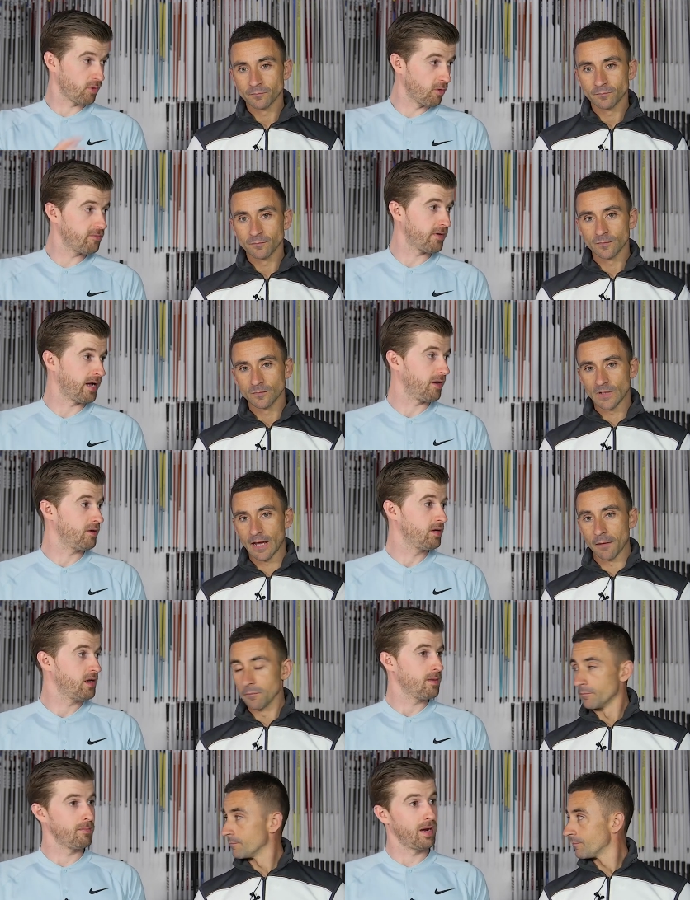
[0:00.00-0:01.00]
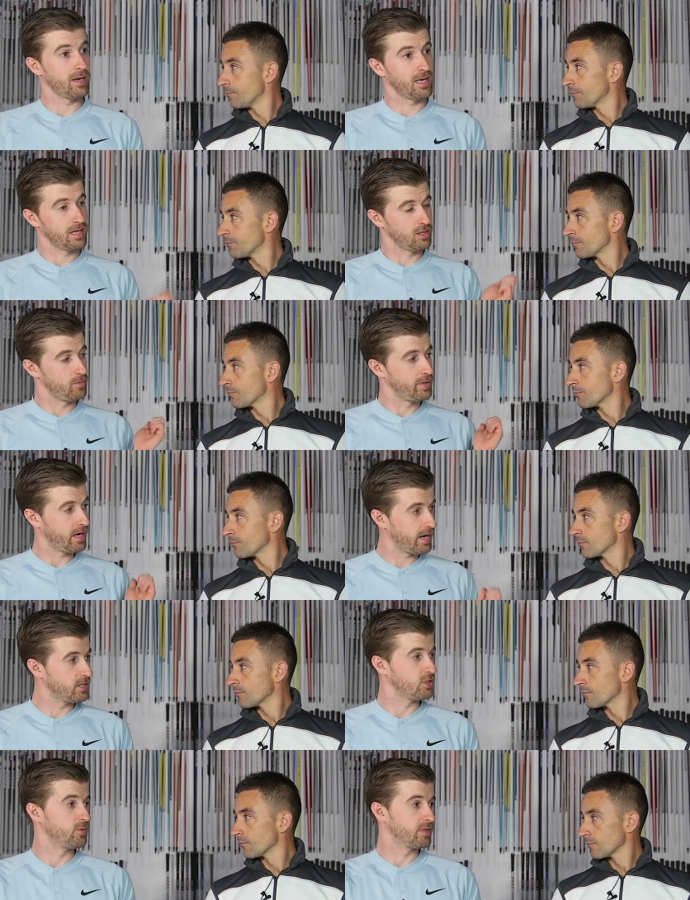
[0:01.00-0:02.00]
Speaker 1: profile yep. might get a little
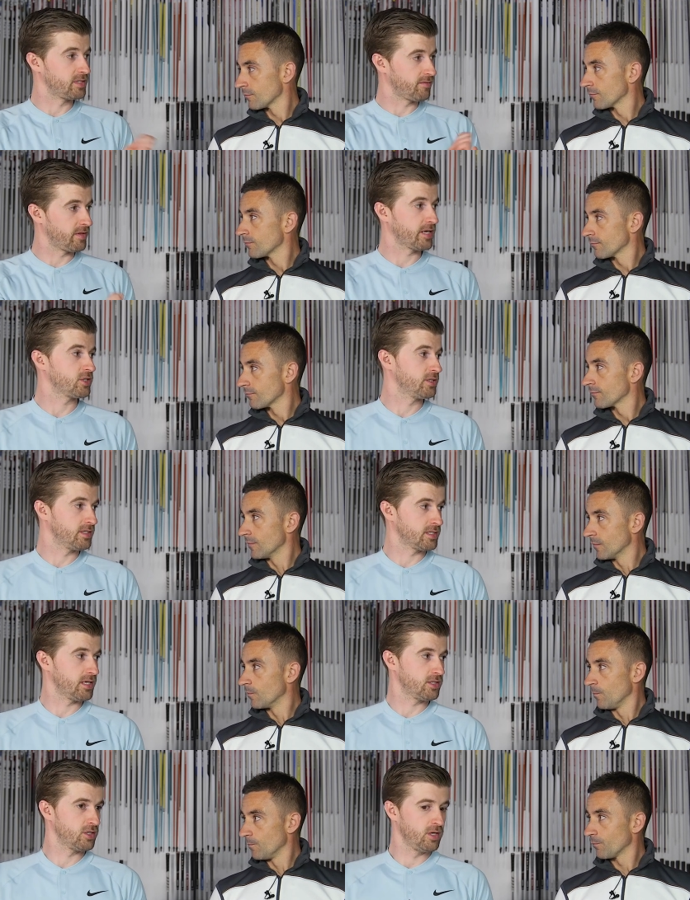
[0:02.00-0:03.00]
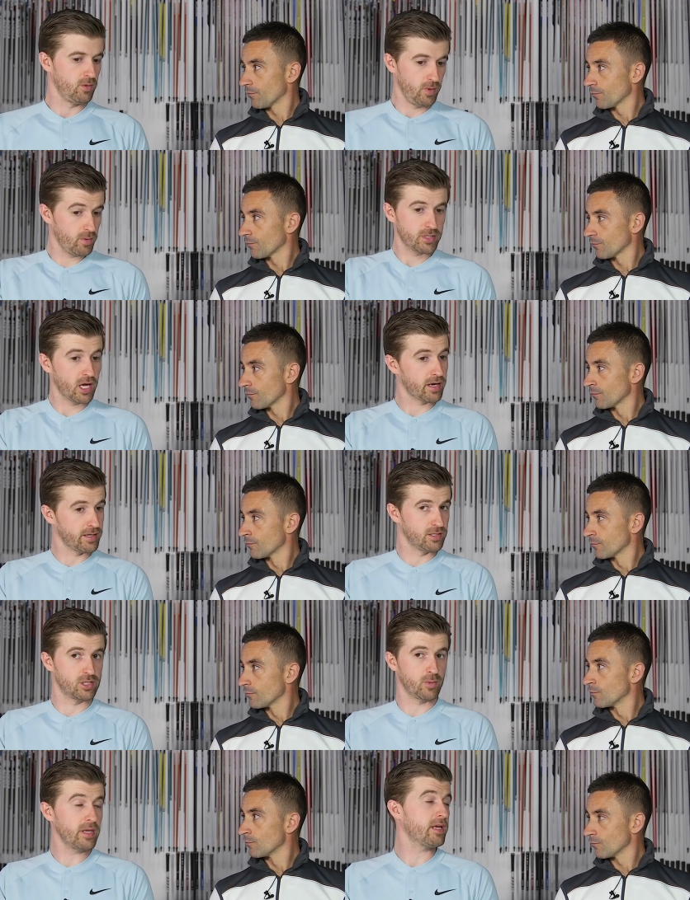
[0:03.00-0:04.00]
behind you with deflection and such. We were talking
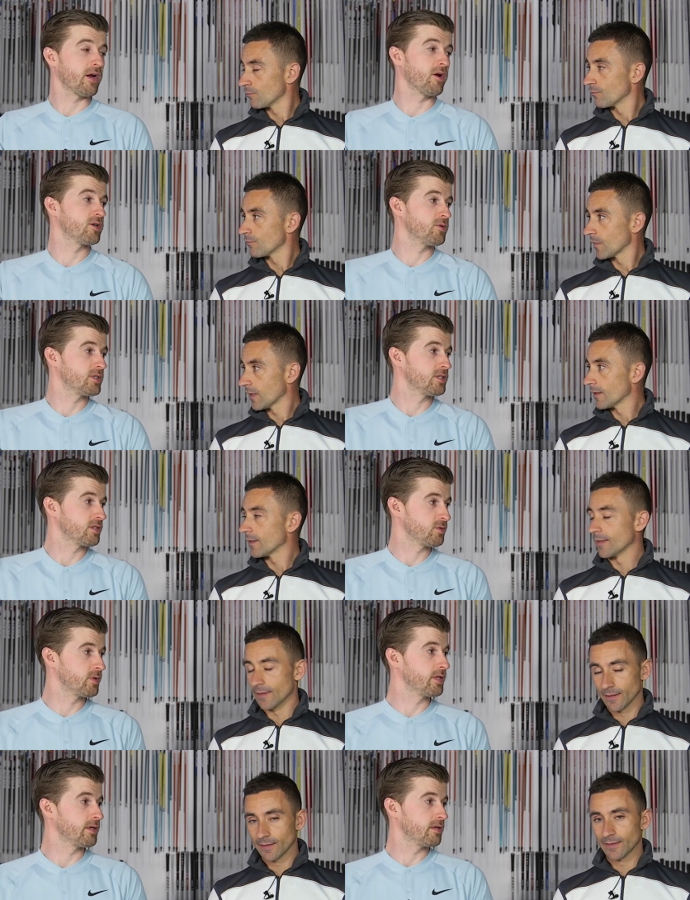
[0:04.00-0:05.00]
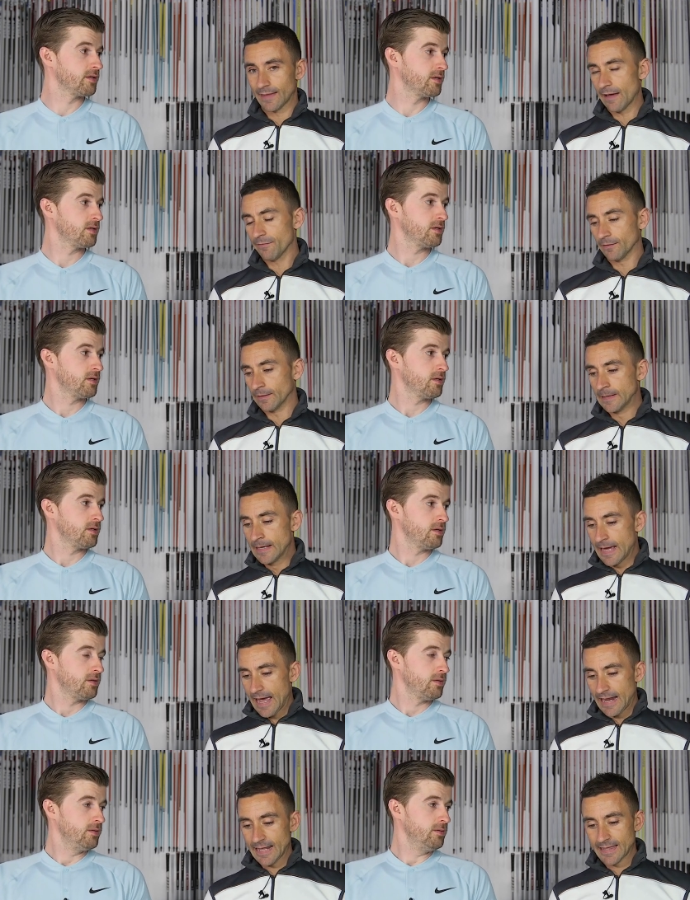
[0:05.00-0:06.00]
swing characteristics, really. Definitely,
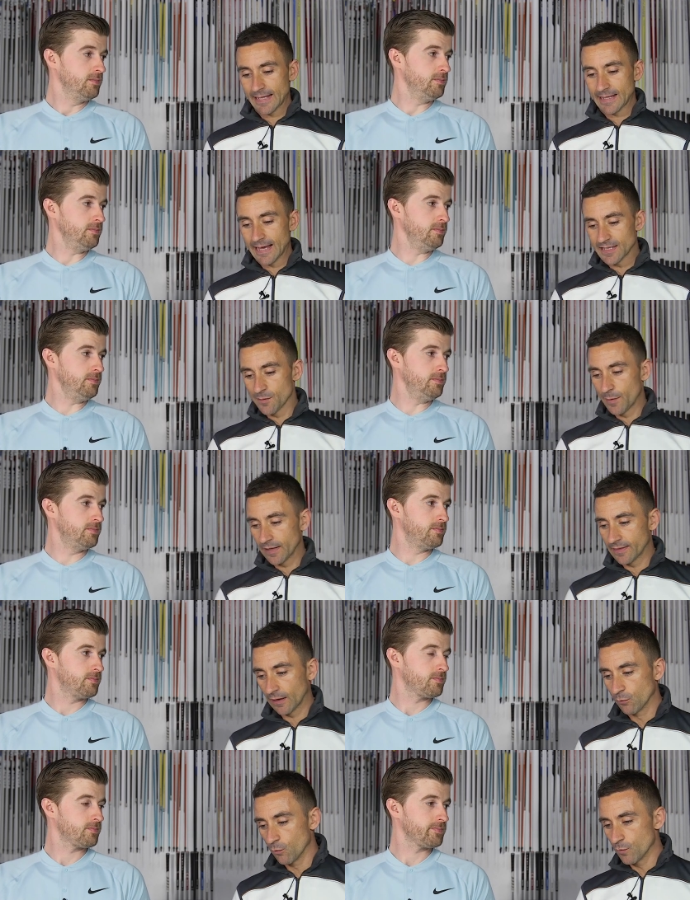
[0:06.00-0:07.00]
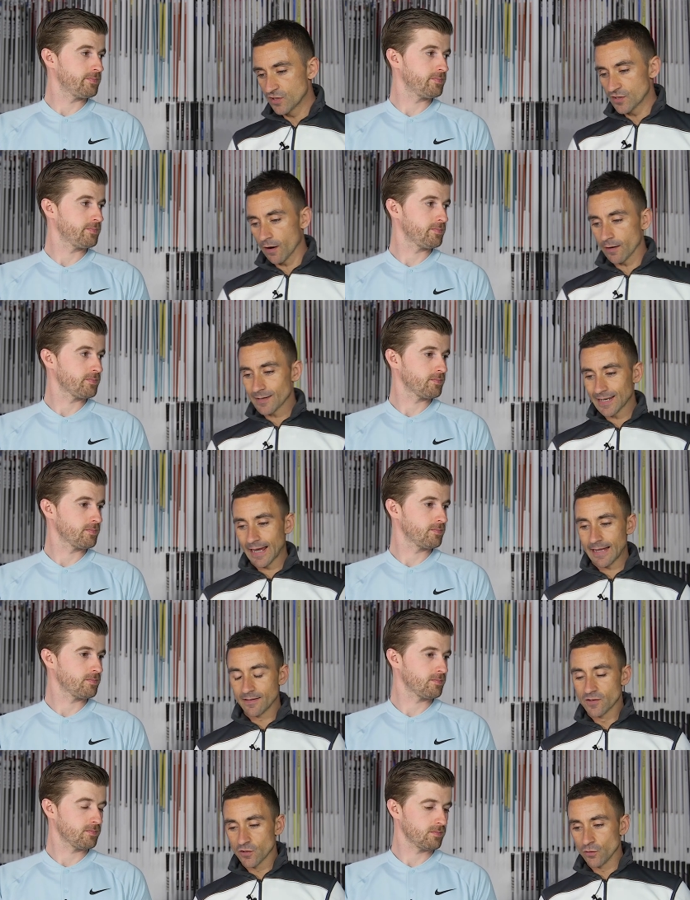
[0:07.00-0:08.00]
Speaker 2: and I think that's the big thing when we start to get
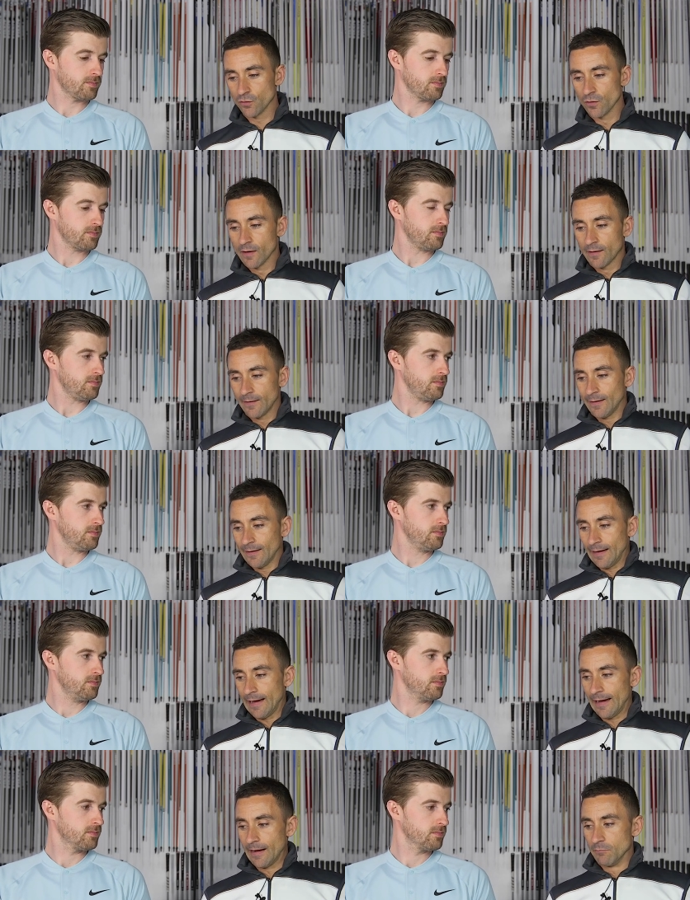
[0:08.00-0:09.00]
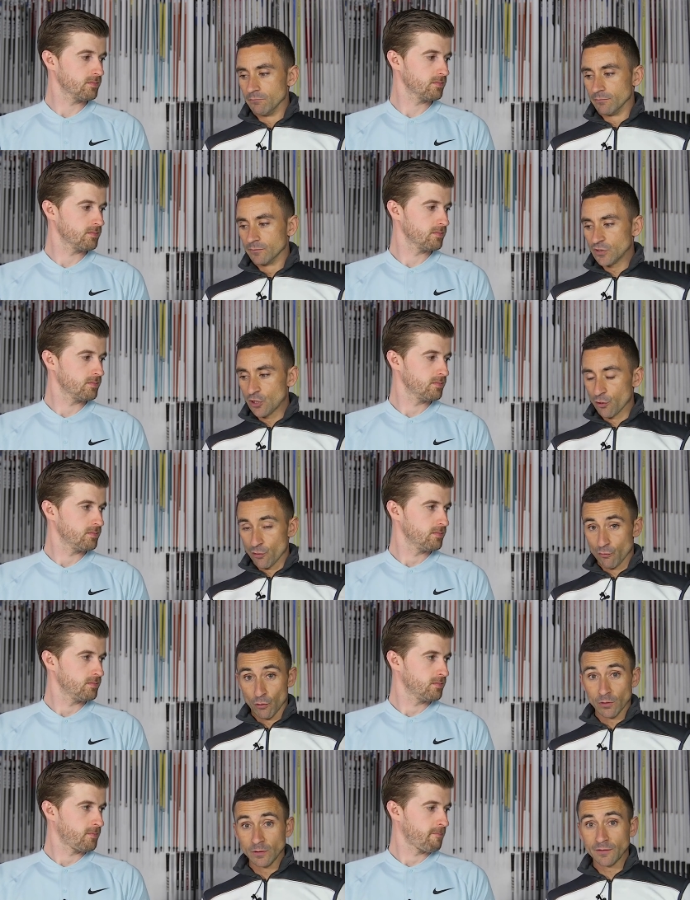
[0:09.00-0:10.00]
into, um, you know, the
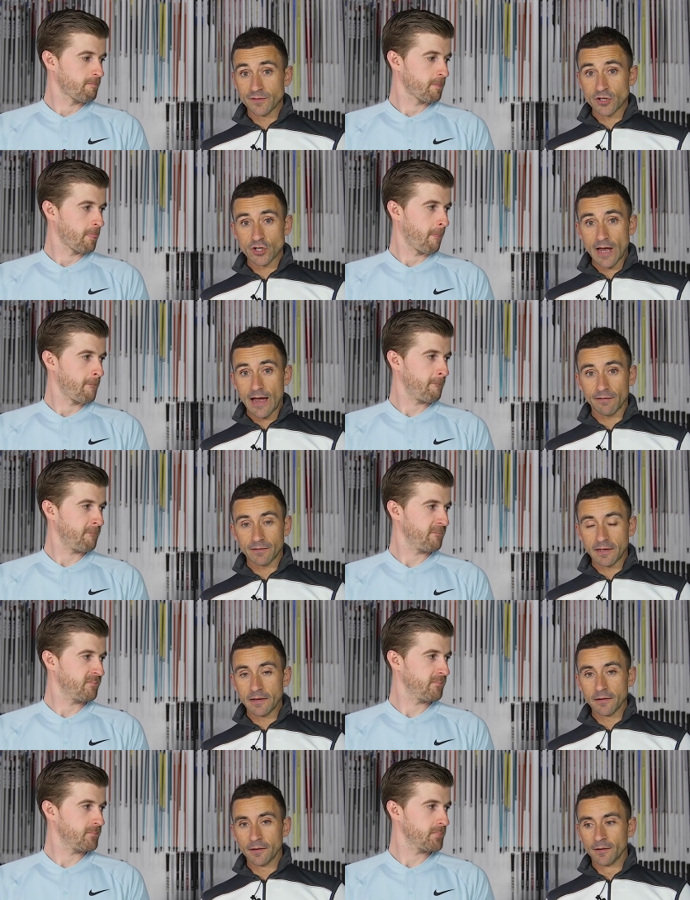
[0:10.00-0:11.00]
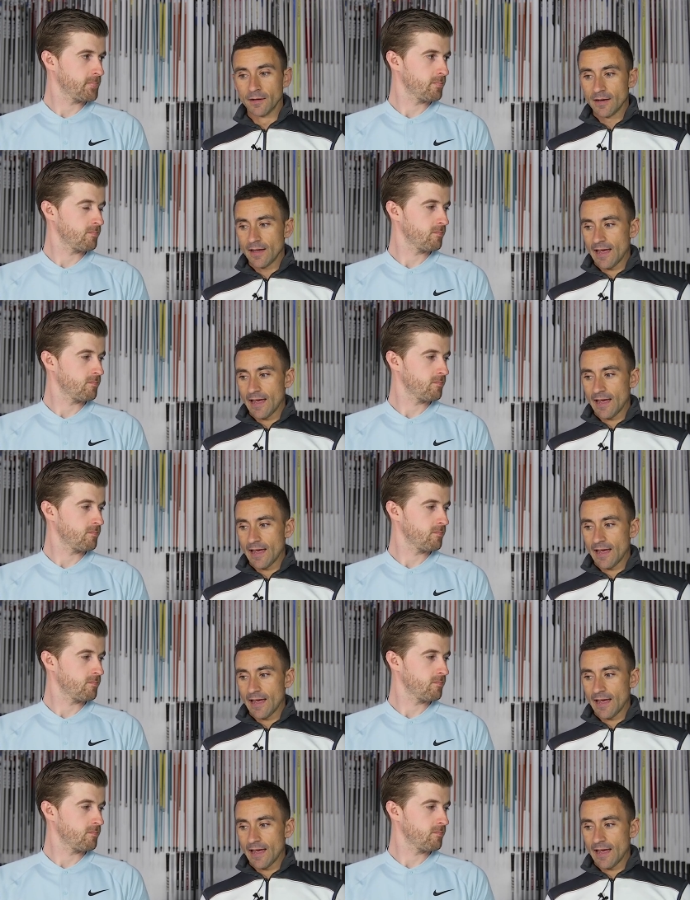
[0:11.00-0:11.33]
role of the shaft here.